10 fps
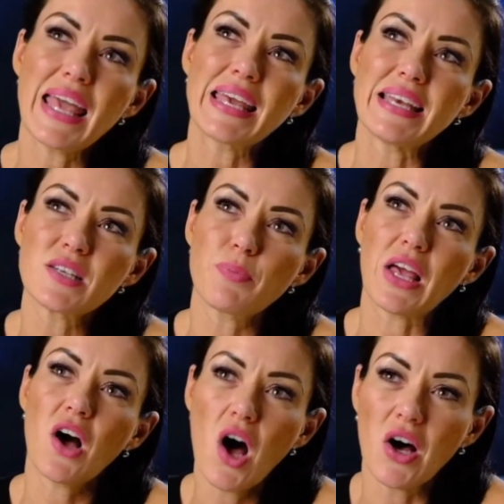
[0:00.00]
is
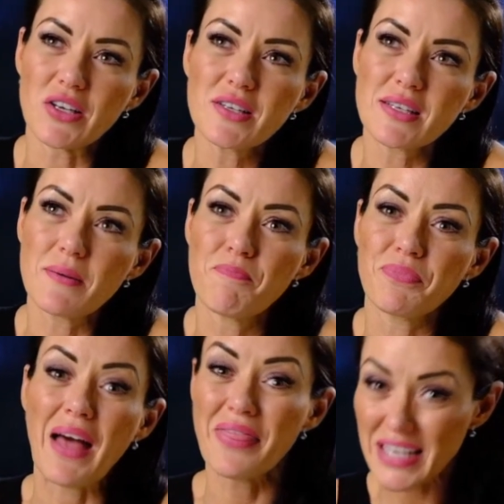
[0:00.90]
because,
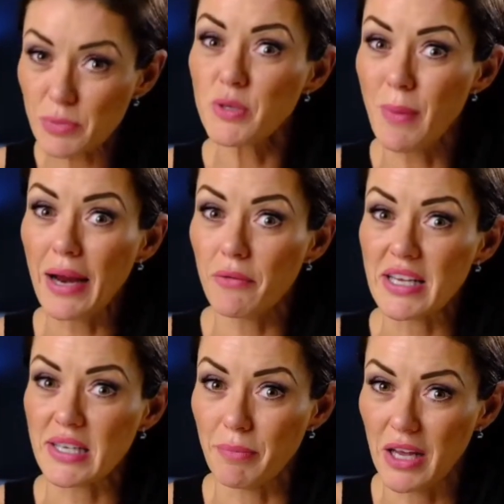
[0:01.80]
and this was my
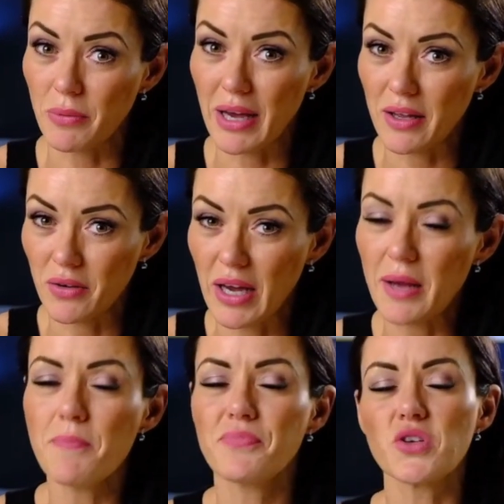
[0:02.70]
reason, by the way,
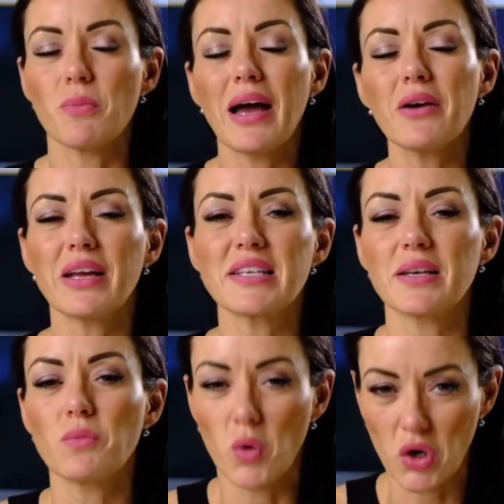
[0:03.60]
okay? So my
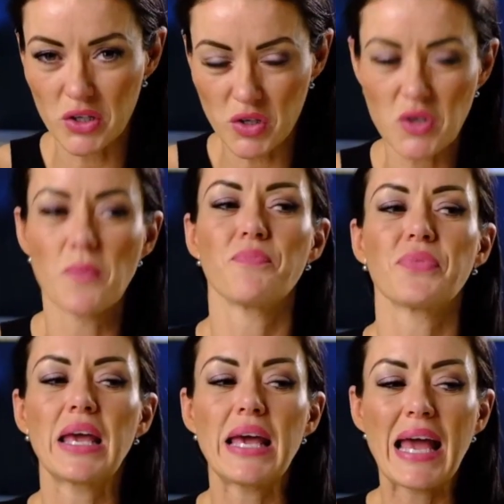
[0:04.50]
reason was,
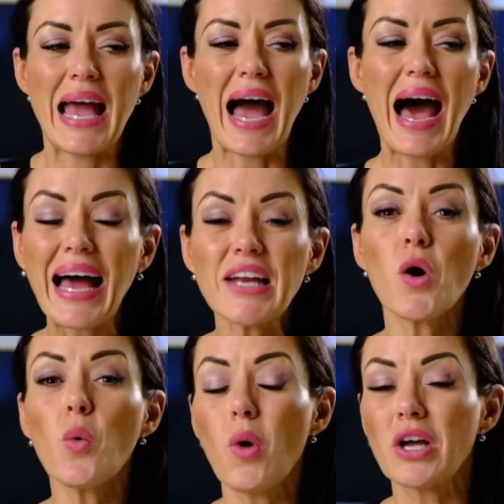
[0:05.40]
I
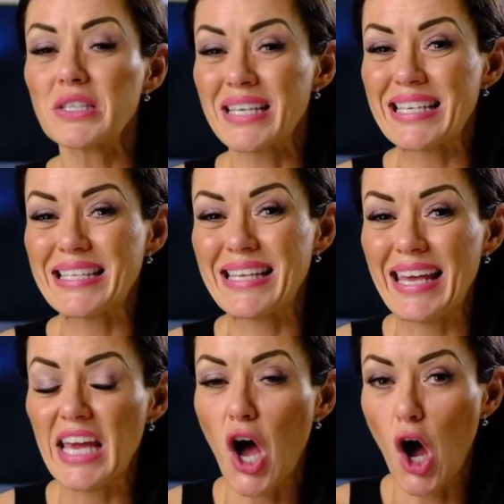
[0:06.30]
don't want to
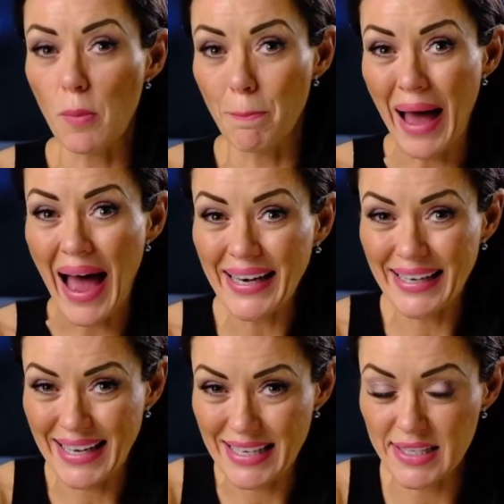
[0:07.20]
see how bad
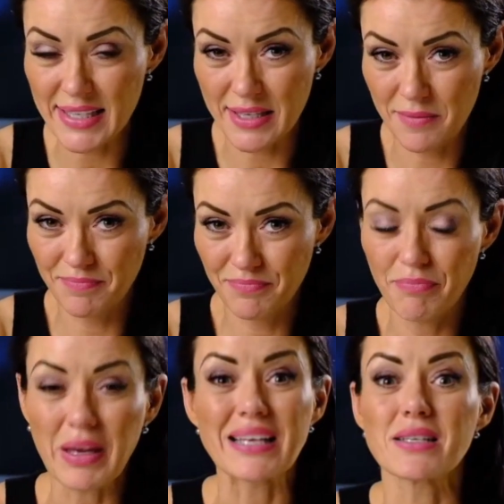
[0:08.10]
it is,
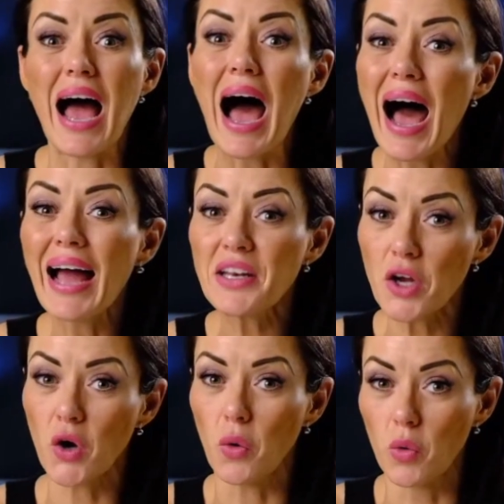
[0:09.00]
because I
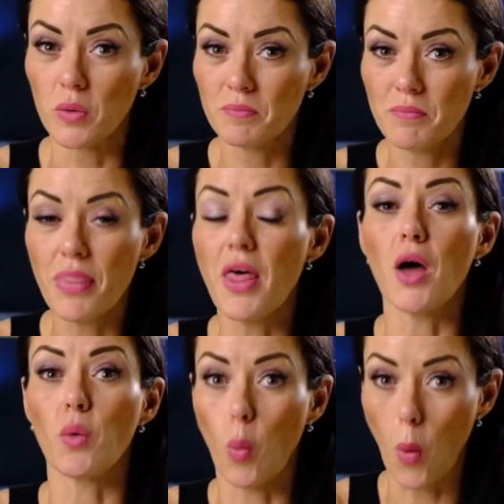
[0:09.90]
know
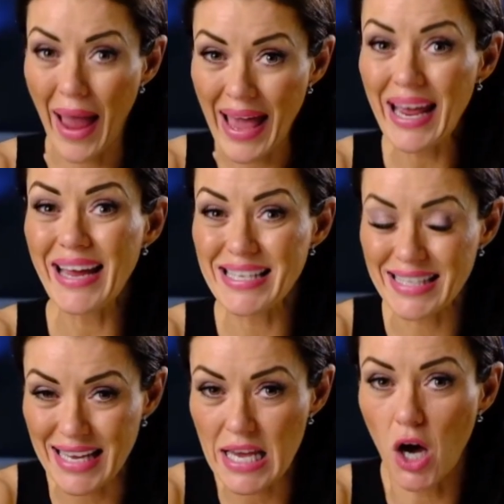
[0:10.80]
that when I
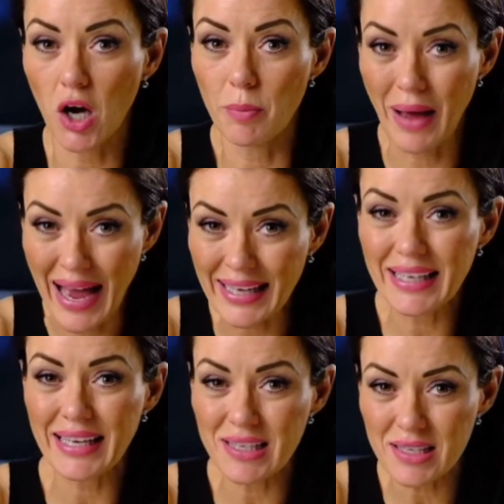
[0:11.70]
see how bad it
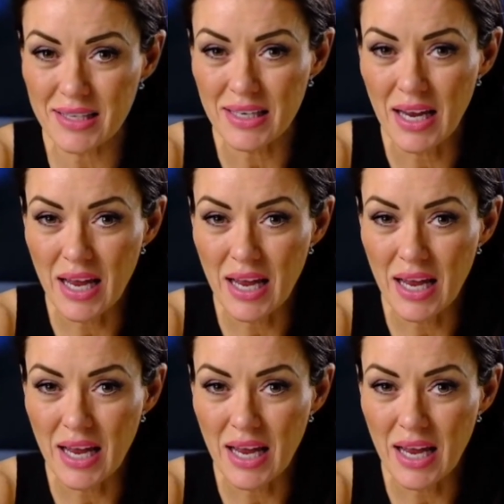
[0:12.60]
is,